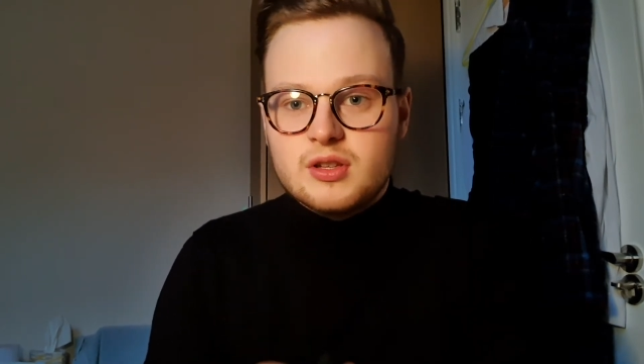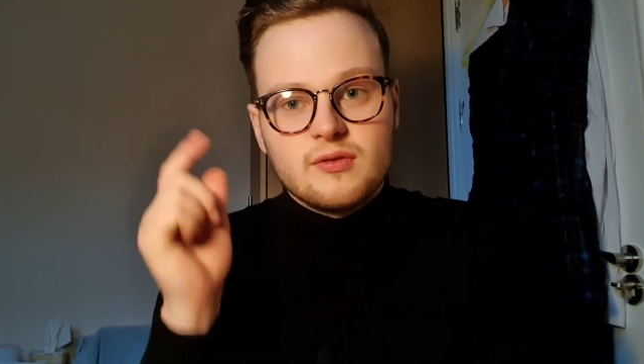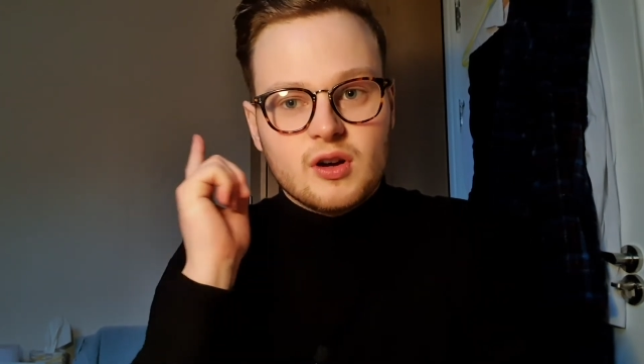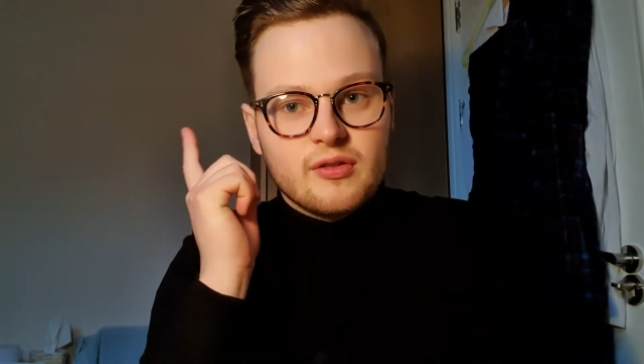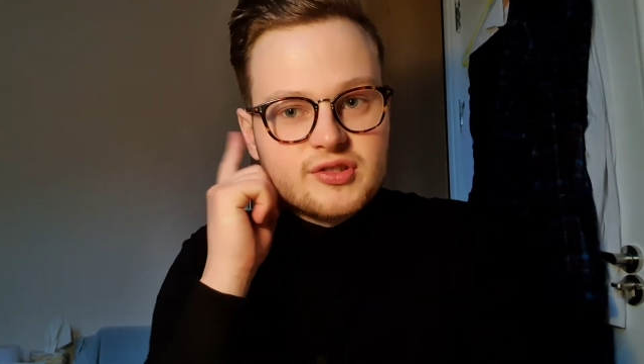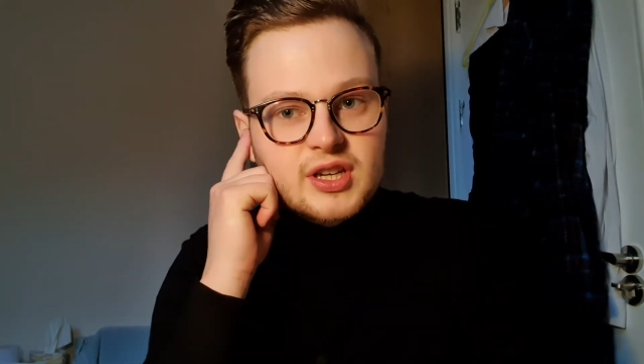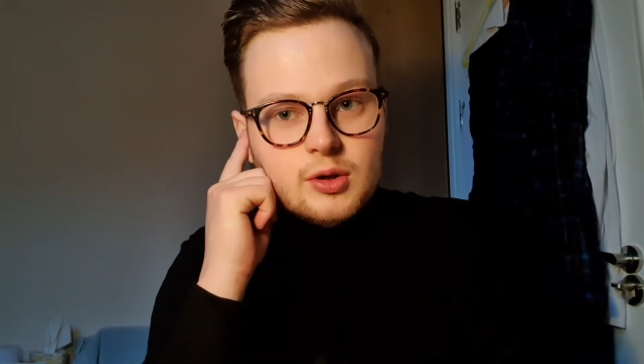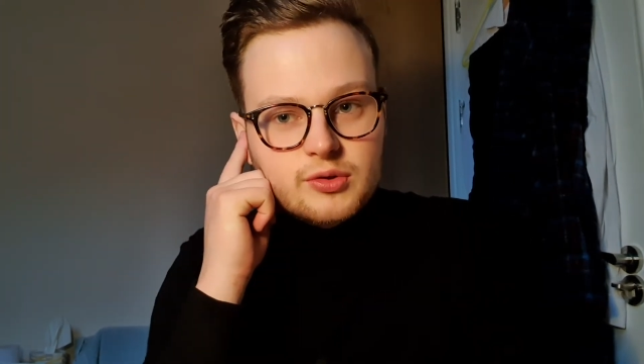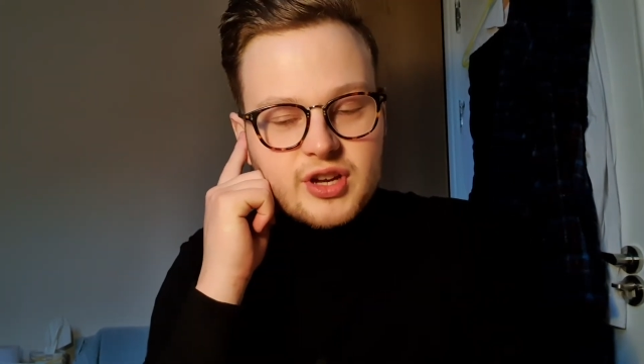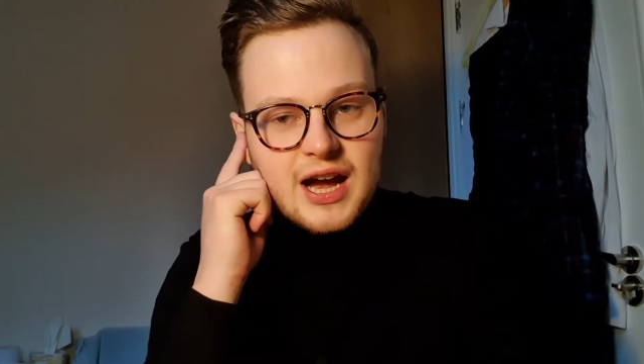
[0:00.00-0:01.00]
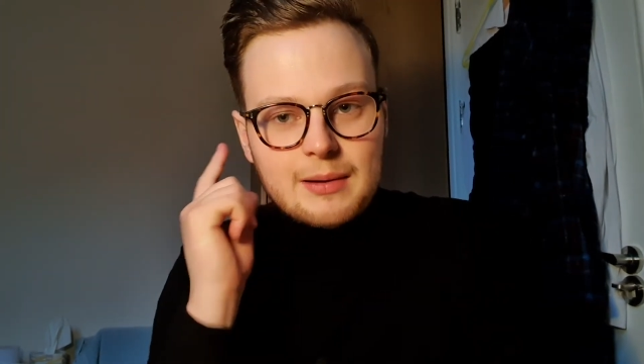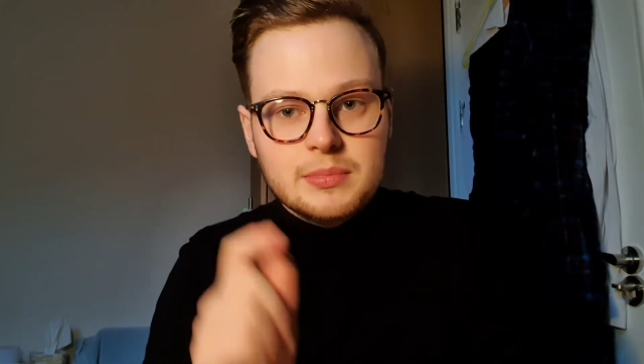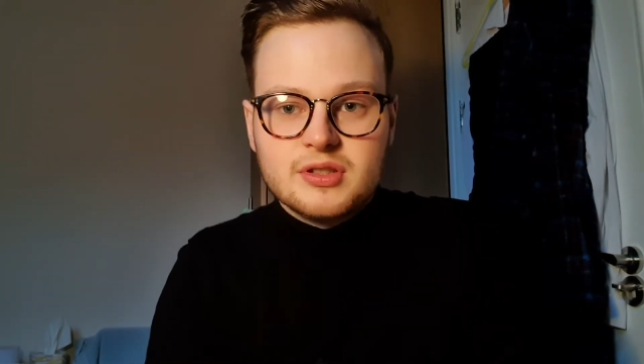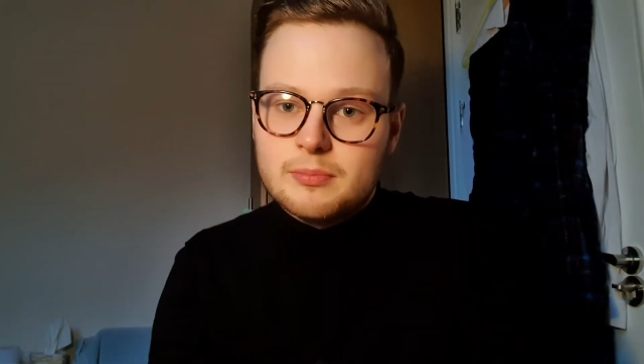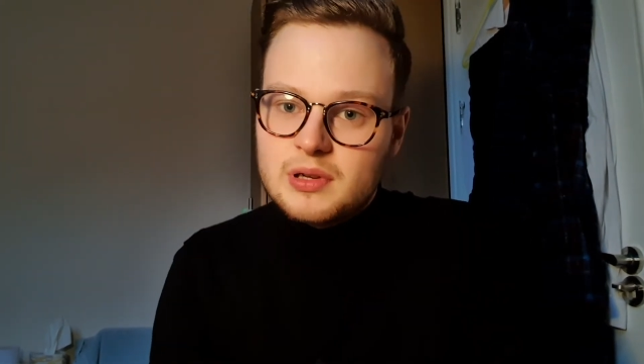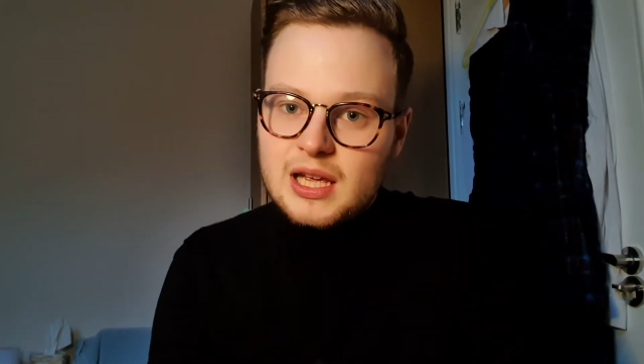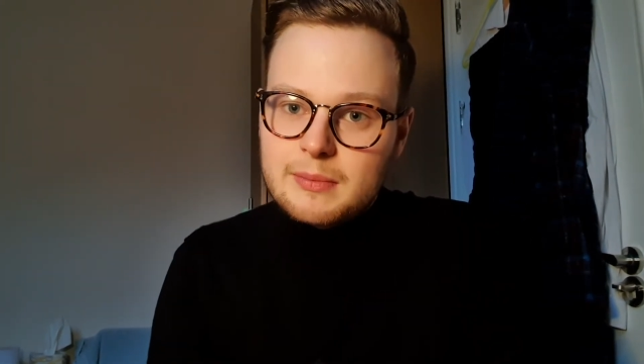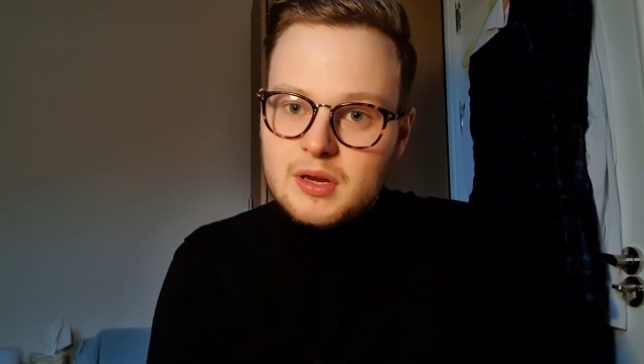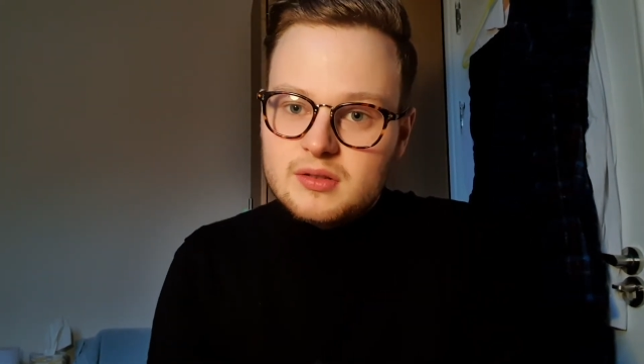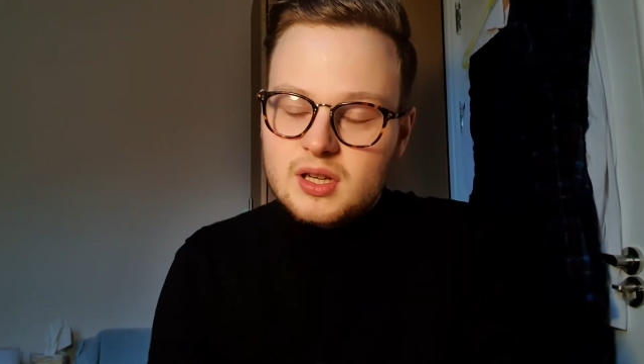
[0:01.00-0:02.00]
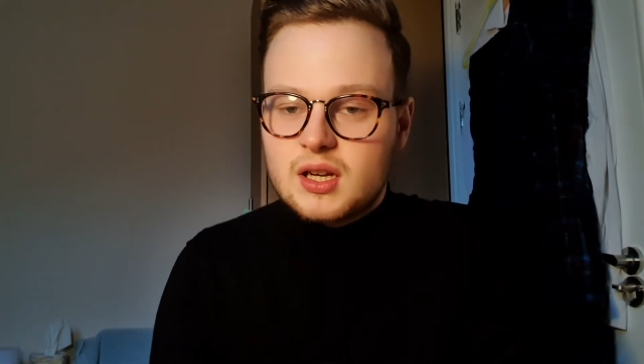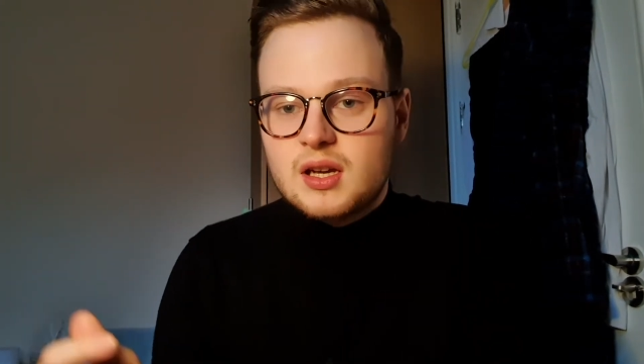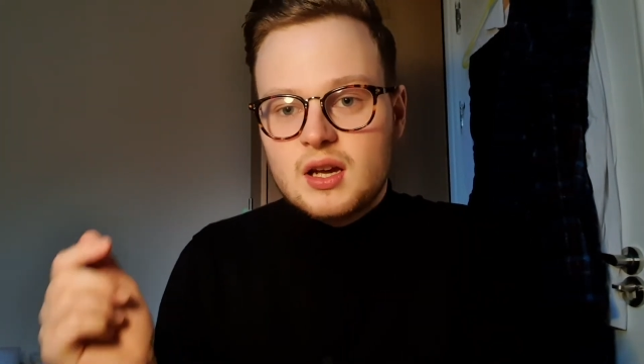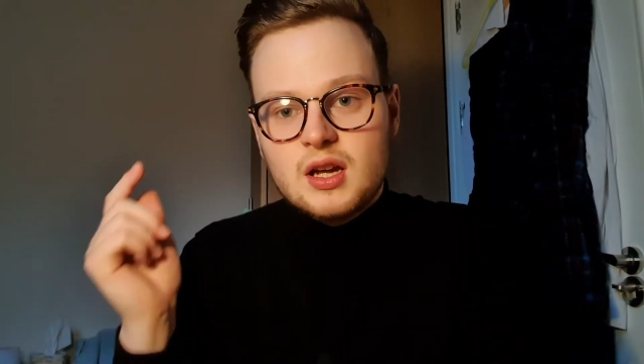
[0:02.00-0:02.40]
You've got a single tap to play music,